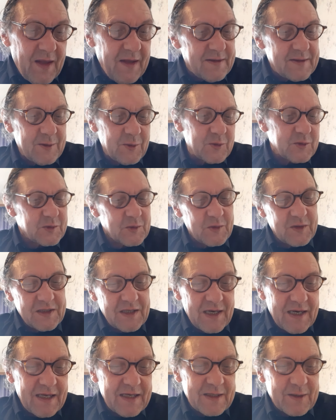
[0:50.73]
So
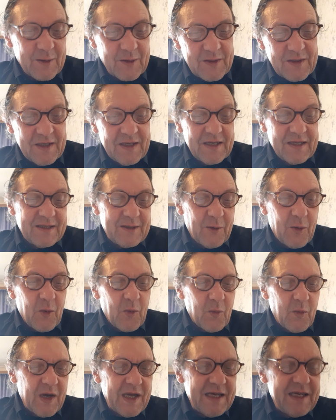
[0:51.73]
they're like they're all
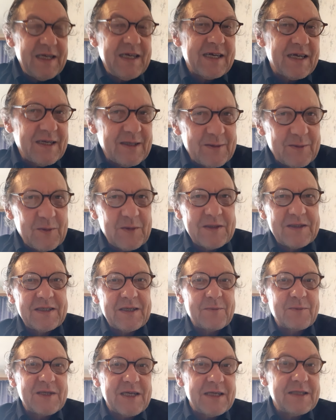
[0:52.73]
waiting, and in
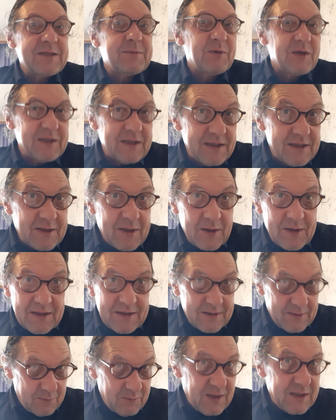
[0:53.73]
some sense, but it's
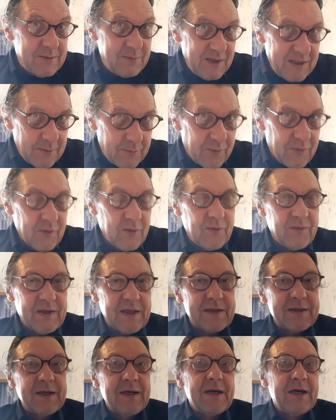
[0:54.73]
been approved,
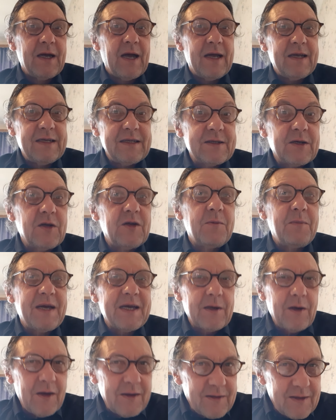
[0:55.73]
and it's going to
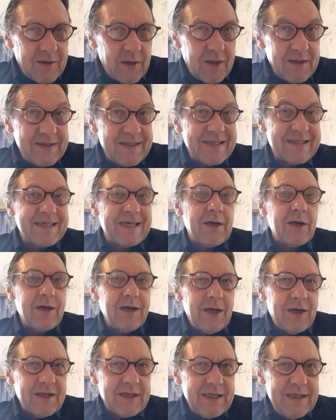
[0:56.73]
make things a
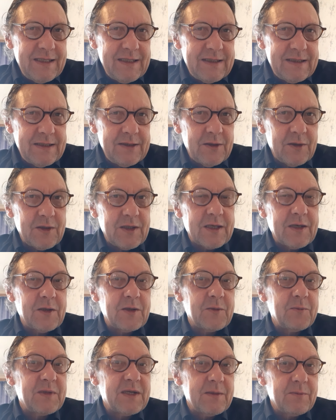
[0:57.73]
lot easier. They're
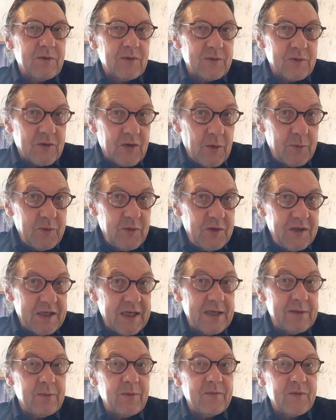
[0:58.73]
going to be able to
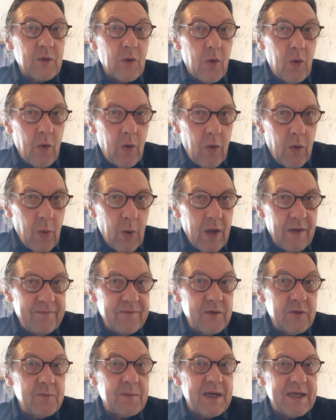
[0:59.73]
communicate with the whole of
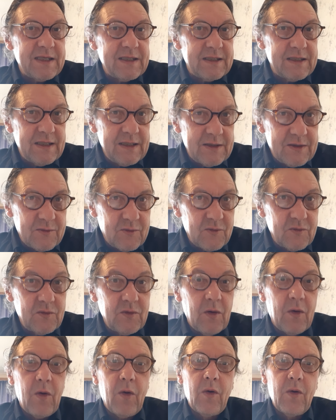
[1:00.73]
humanity
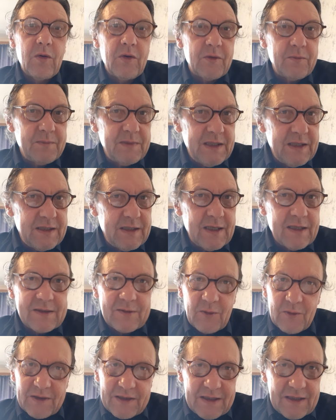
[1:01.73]
through all the medias,
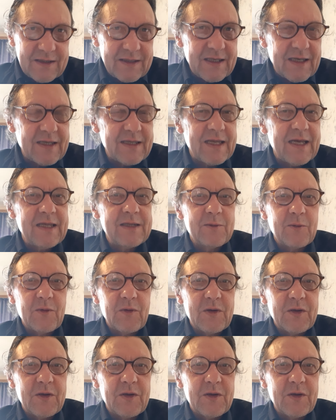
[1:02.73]
all the internet, all